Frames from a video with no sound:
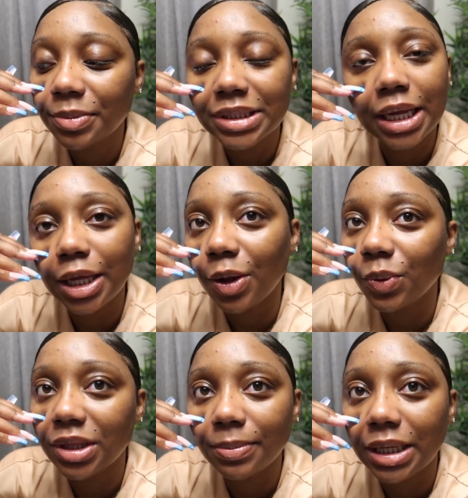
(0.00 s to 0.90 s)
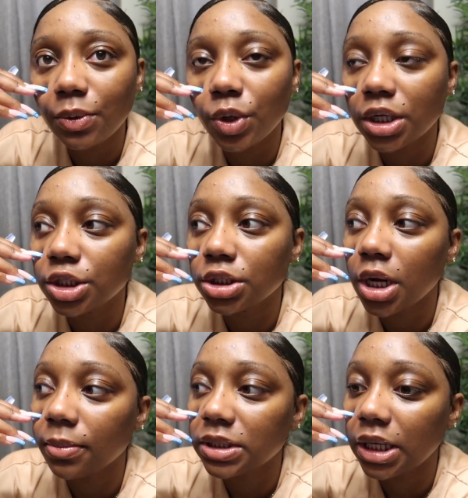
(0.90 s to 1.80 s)
take y'all with me we're gonna
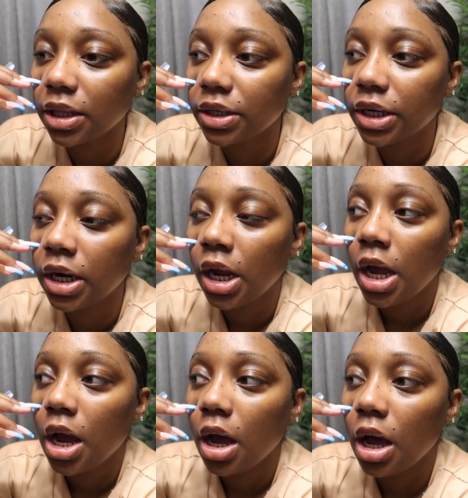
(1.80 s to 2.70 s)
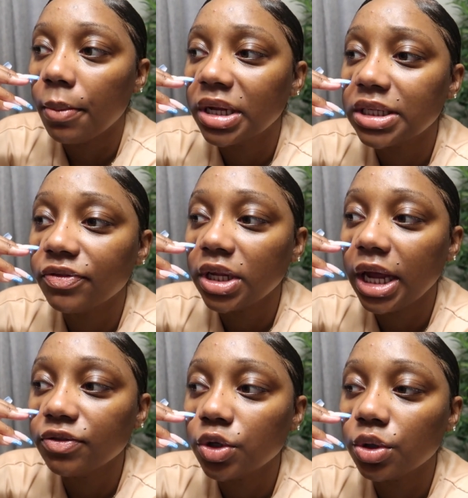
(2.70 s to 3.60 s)
shop together um, I definitely
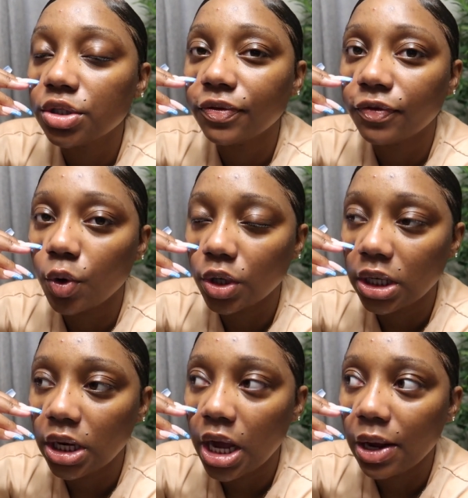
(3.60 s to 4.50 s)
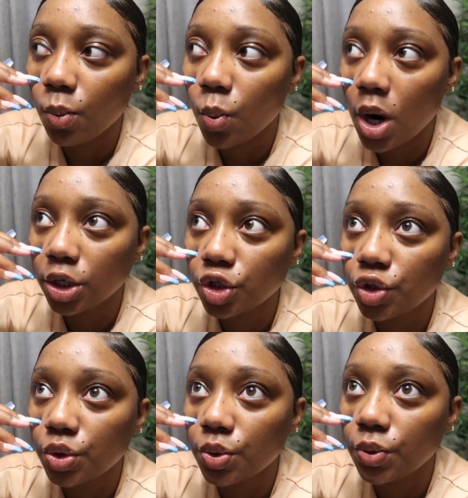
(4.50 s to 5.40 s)
have to go to Sephora. I want
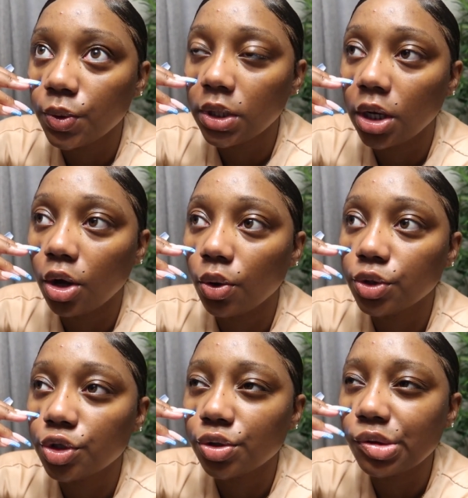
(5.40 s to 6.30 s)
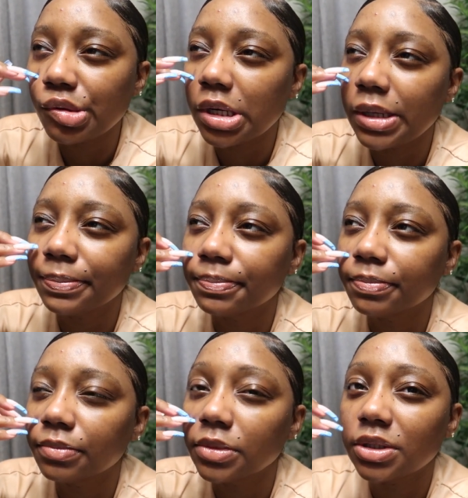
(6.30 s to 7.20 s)
to go to um,
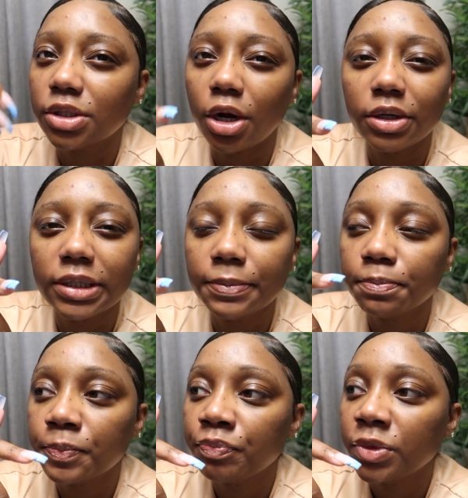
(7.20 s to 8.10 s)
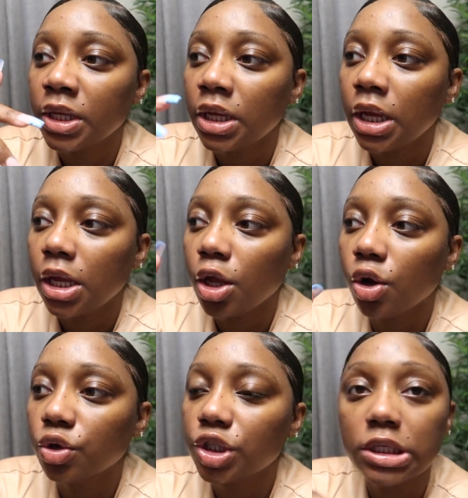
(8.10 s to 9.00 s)
Zara. You
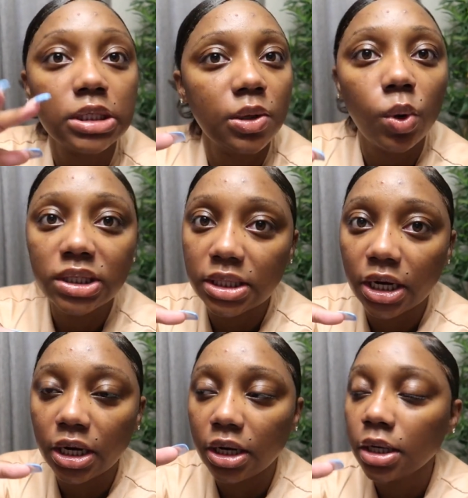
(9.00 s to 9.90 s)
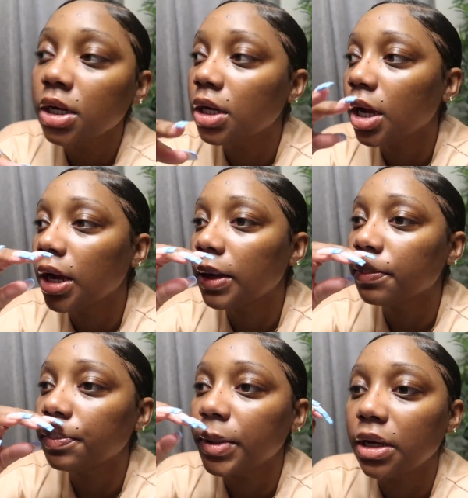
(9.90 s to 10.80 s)
know, just see what's there.
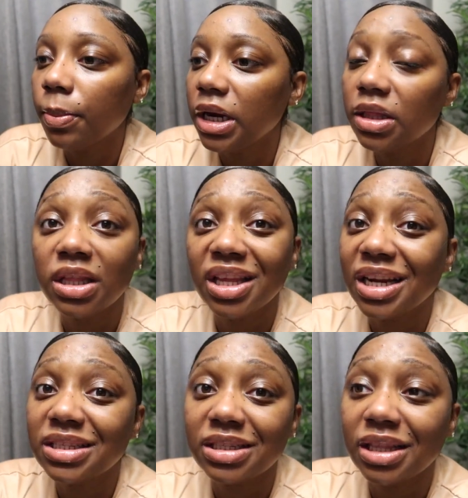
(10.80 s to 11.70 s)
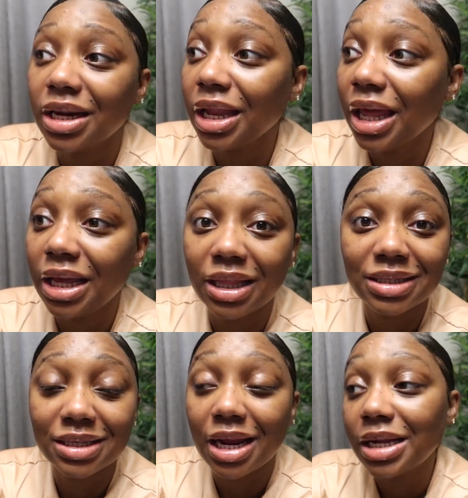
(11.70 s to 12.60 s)
Um, pick up anything that I see that I like
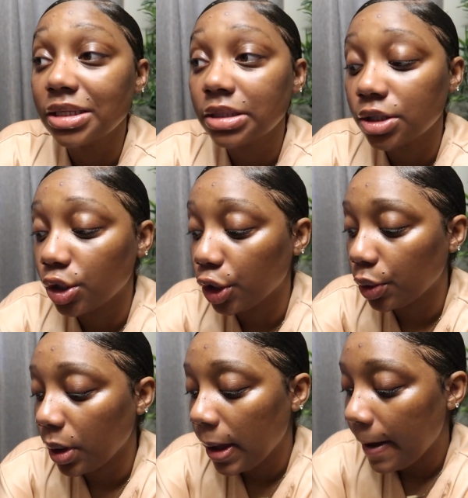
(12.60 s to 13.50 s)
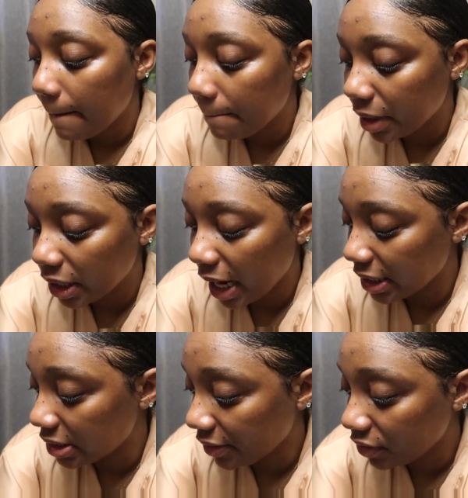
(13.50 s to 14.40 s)
that's nice, you know. But I
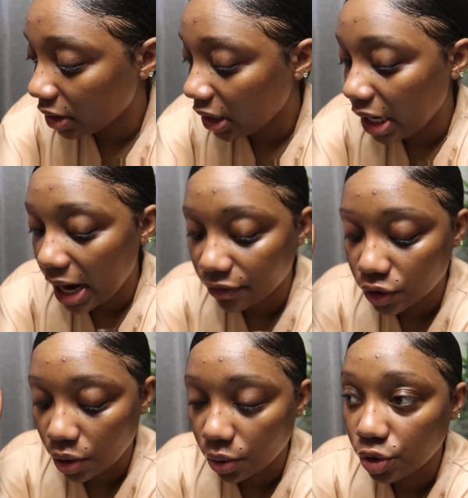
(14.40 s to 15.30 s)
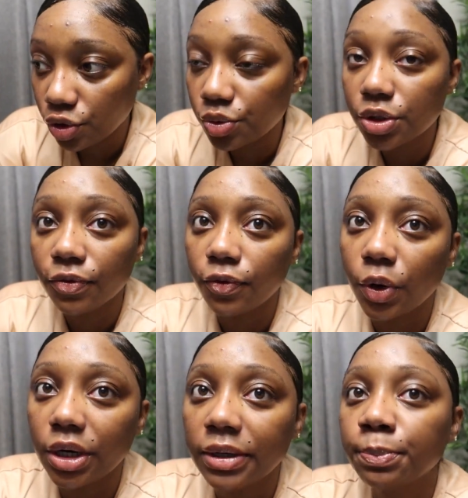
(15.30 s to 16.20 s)
definitely have to go to
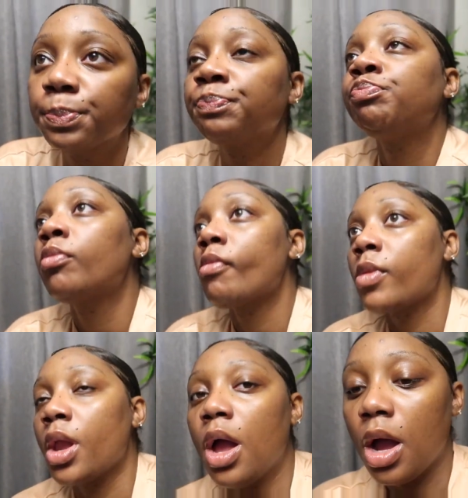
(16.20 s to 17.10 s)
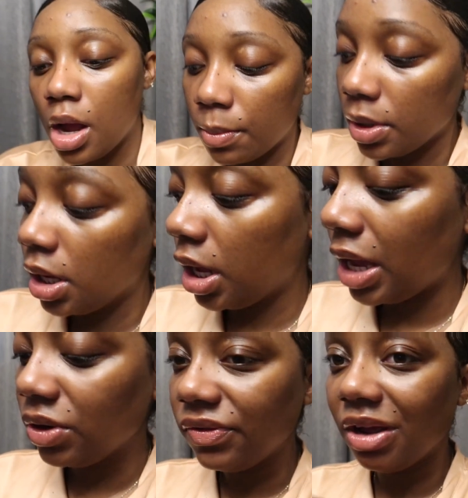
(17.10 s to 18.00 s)
Sephora. Um, I
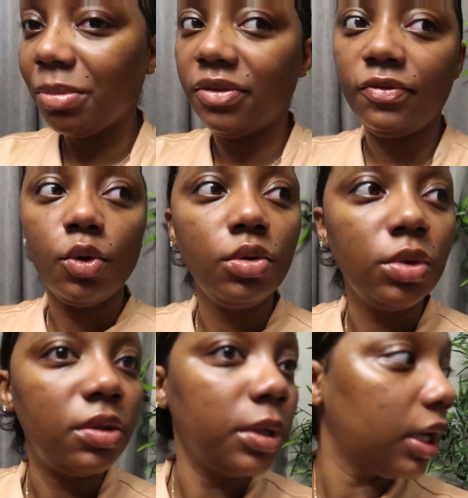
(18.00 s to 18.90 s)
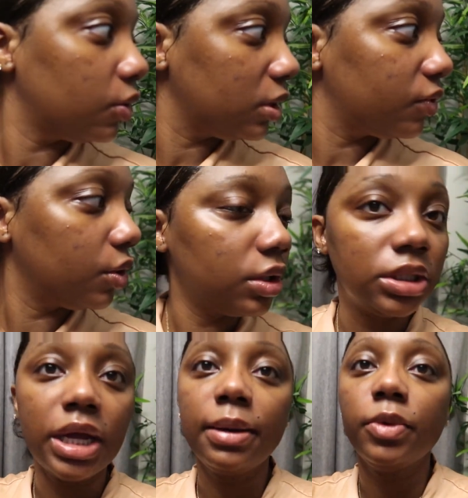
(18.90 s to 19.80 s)
don't even have my phone with me. I don't even know the
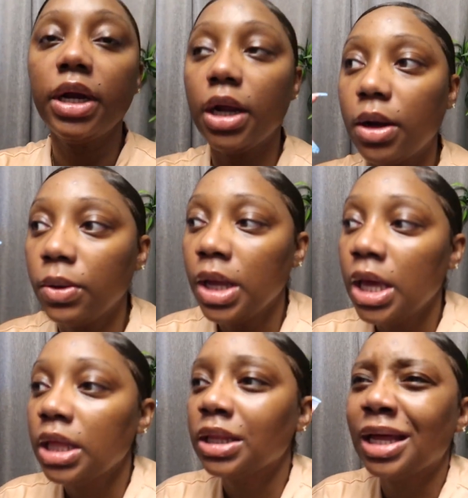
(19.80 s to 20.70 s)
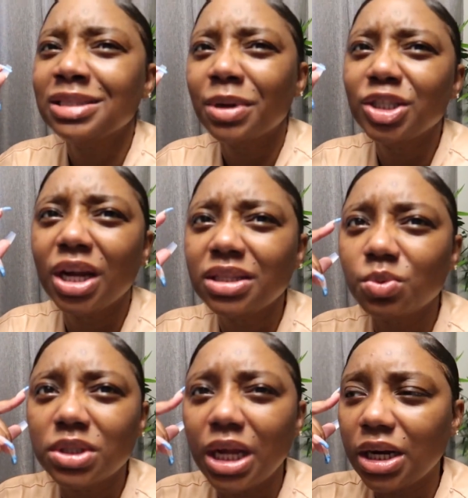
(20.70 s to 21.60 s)
time right now. The last time I checked, it
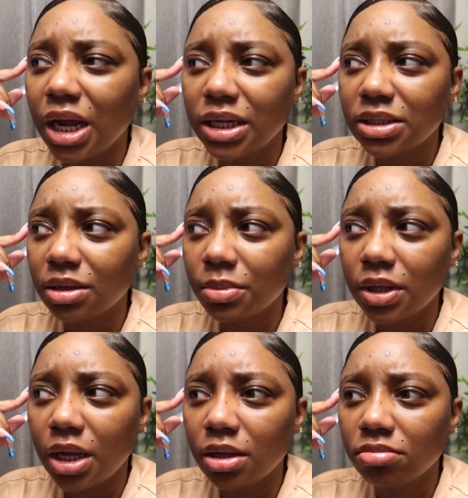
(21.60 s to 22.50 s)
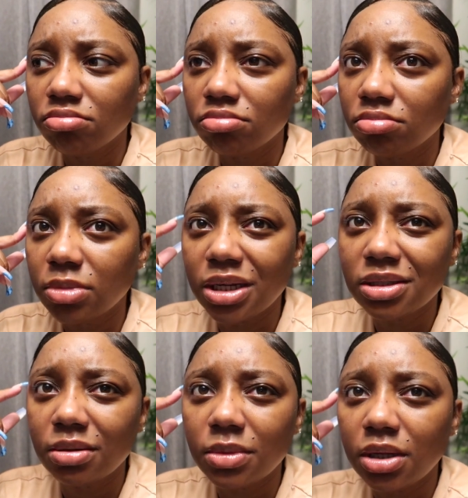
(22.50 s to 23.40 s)
was like 9 something. 9
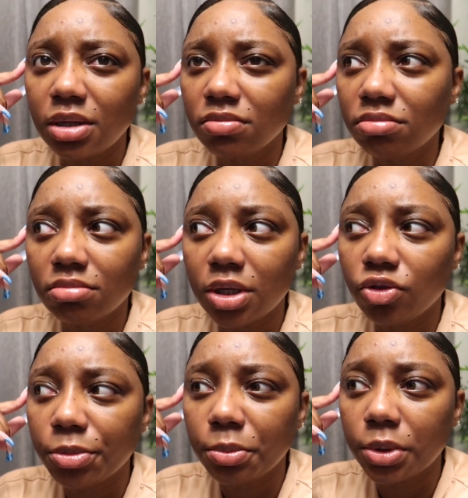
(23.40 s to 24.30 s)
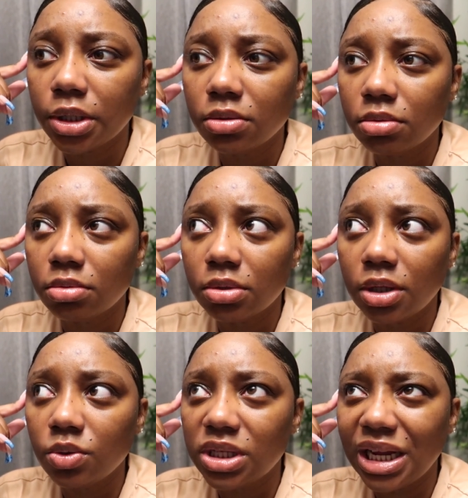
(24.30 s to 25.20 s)
something. I don't remember. I
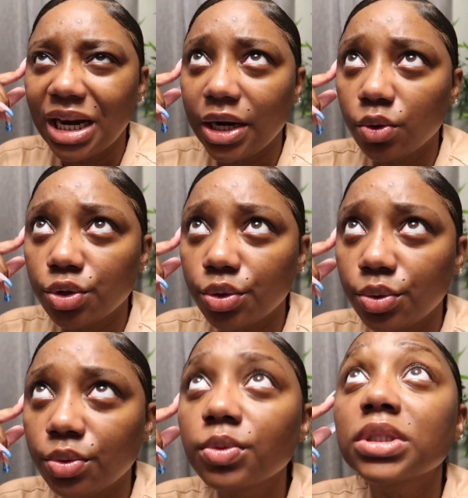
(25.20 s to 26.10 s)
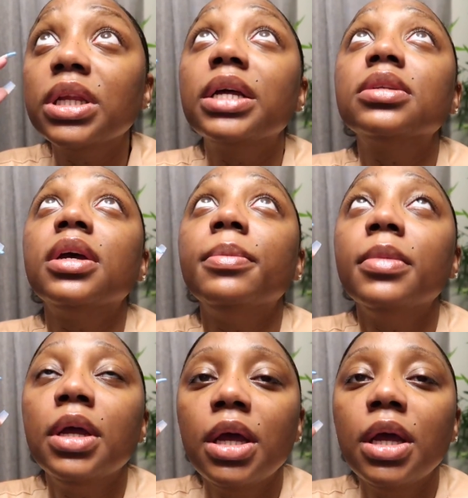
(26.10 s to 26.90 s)
think it was like 9.02 was the last time